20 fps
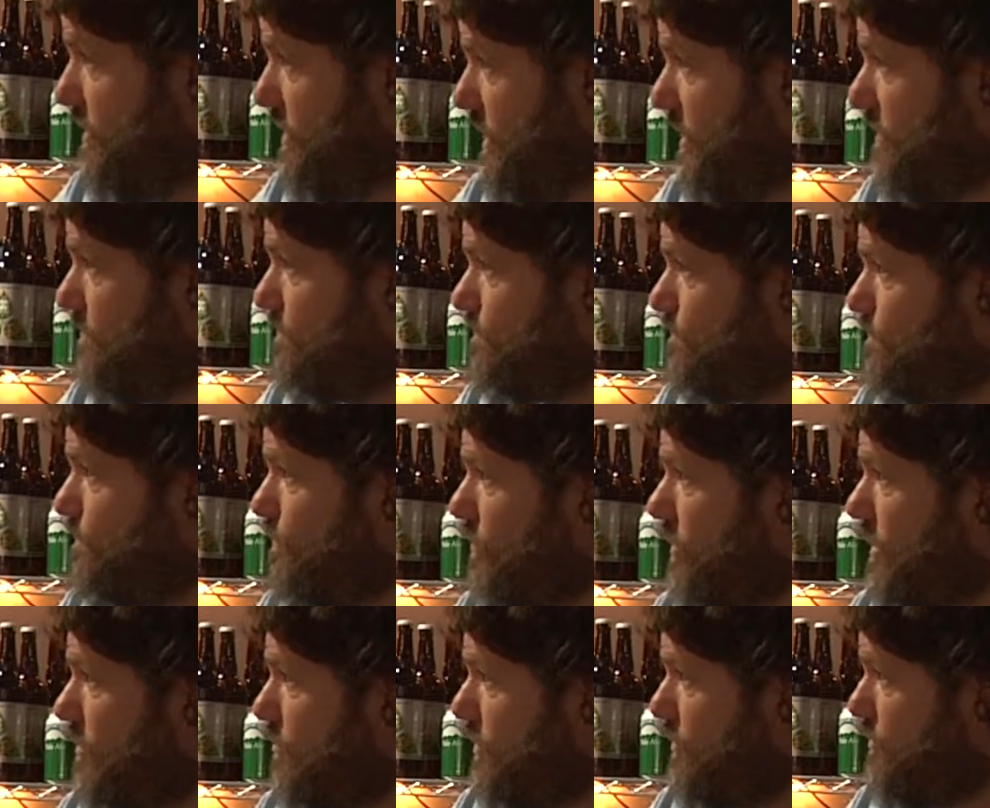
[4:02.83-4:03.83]
day.
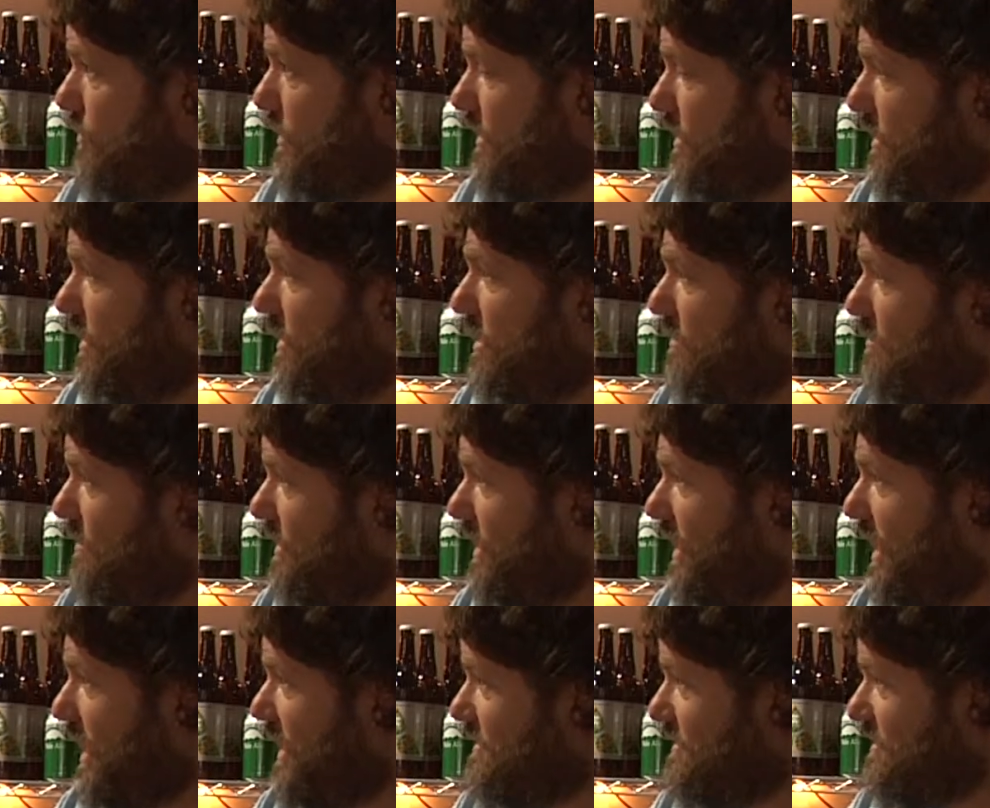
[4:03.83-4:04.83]
We'll drink a couple of
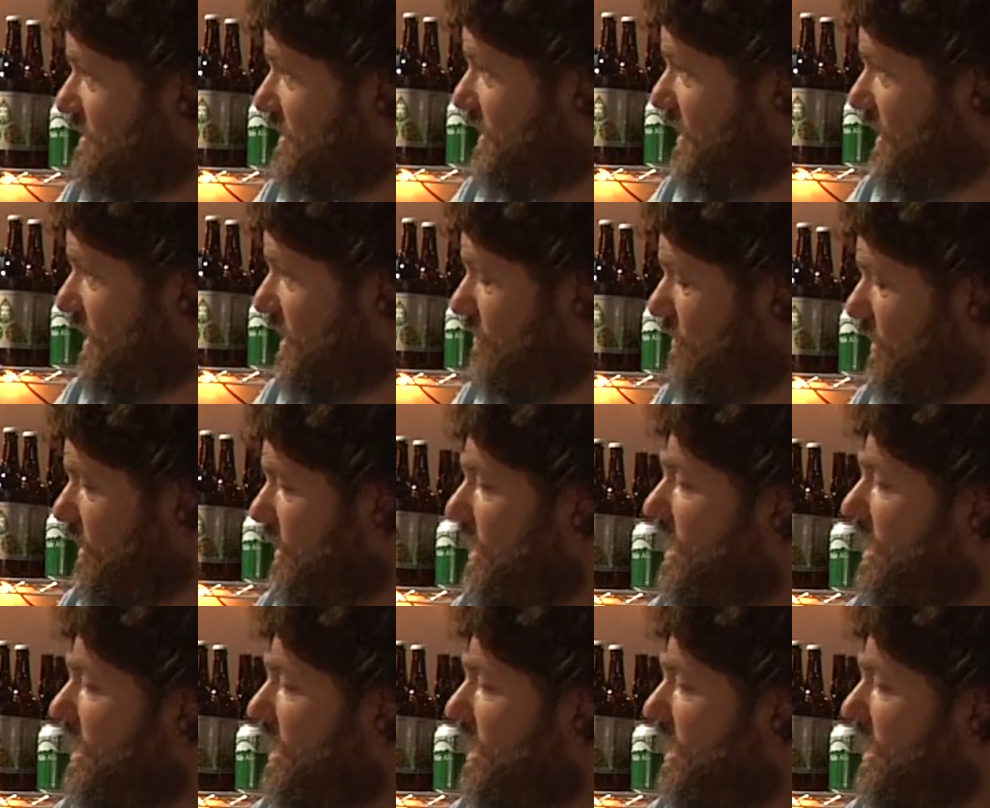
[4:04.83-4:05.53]
glasses in the evening,